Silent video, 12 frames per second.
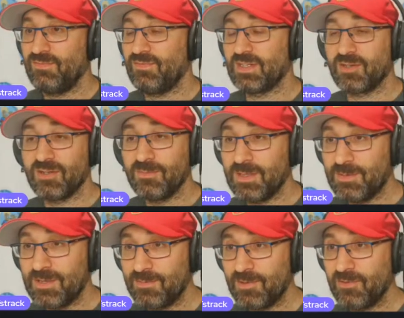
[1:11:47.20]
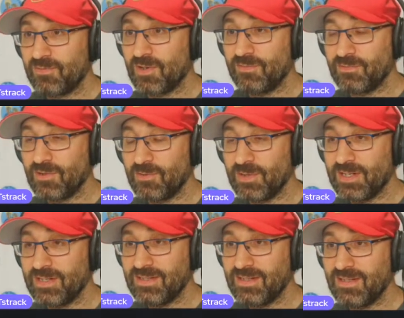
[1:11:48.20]
They're going to be people who've got their own
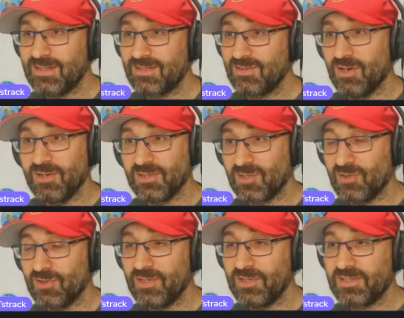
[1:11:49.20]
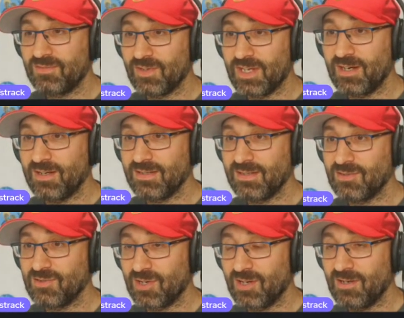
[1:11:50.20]
ideas, not as loyal to the guys in
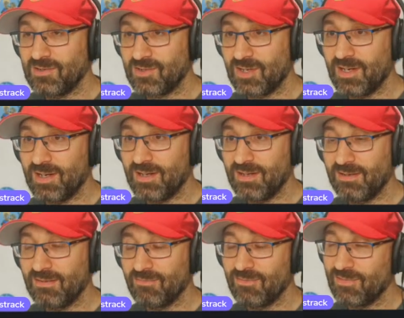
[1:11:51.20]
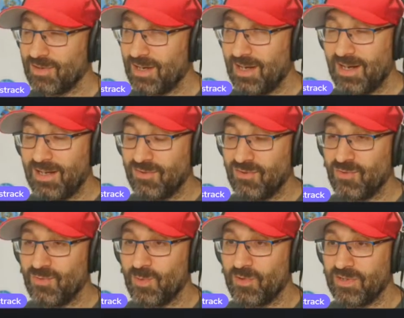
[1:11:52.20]
charge. And I
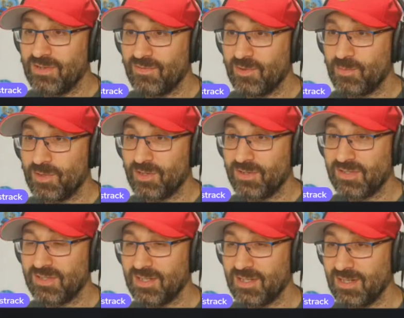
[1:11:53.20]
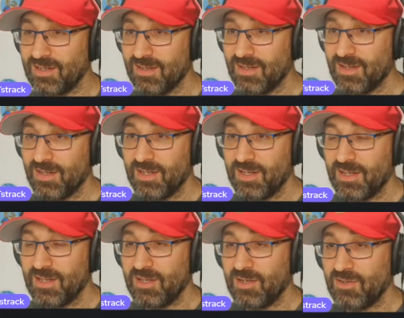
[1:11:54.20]
do worry that we're going to see
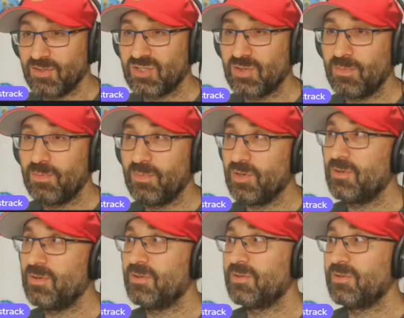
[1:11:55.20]
some